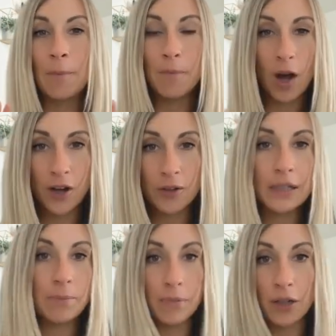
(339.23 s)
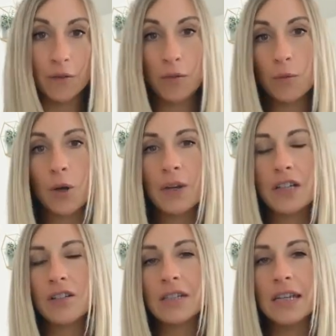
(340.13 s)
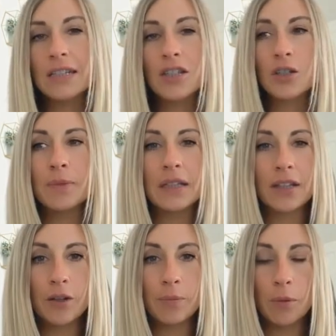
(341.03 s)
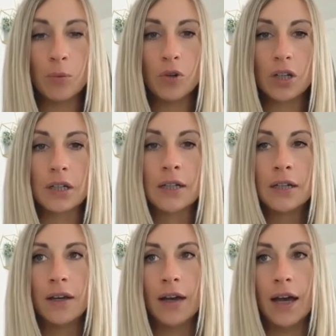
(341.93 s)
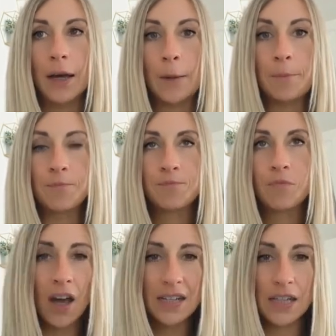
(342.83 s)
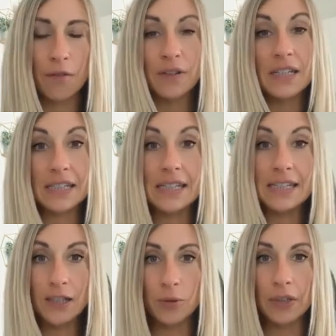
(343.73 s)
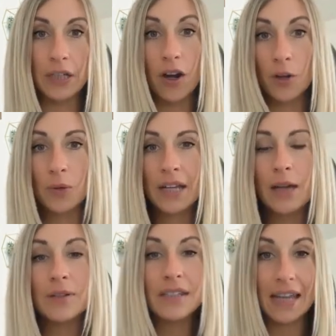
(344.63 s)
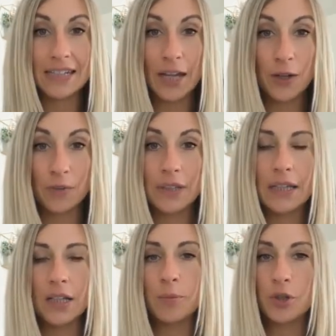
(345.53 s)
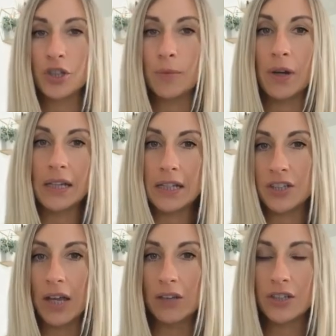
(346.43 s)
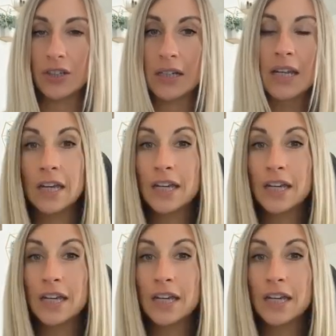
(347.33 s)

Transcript: moderate middle of the road exercises should be a little bit more um, not as often as easy or really hard workouts. That's how you're really going to push your body and challenge it.